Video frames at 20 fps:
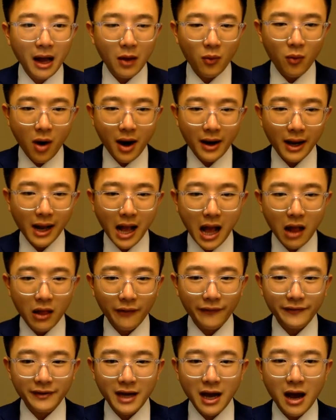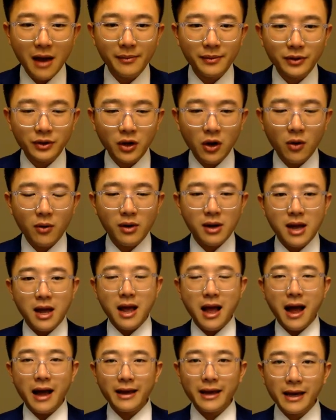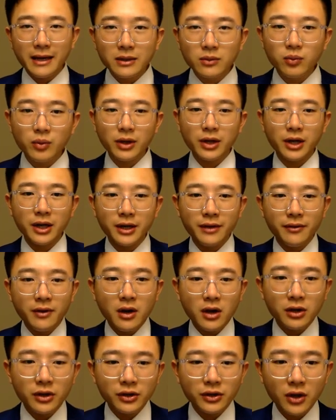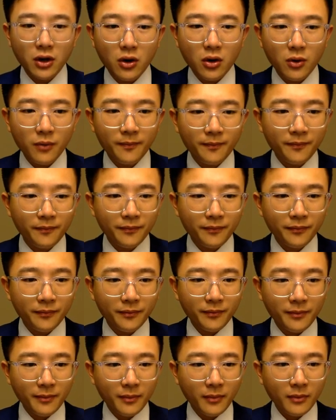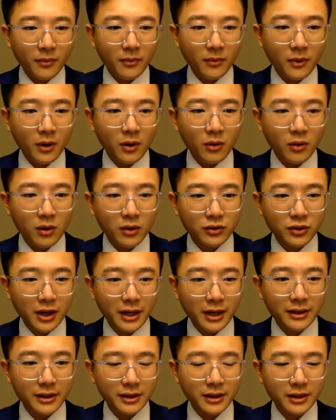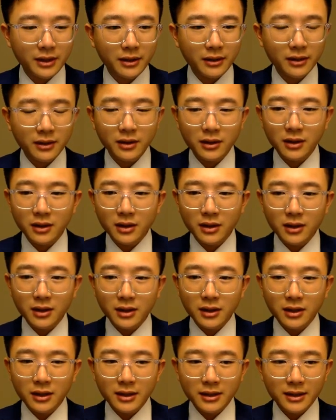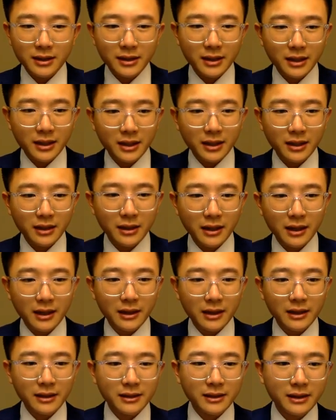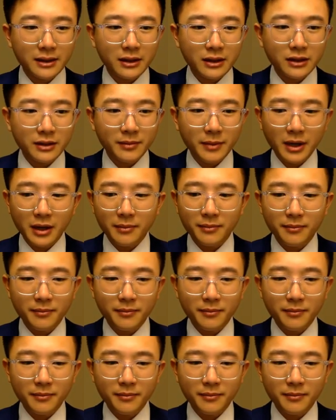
running out of time. So I guess we're good. So we'll try to see. Let's just make a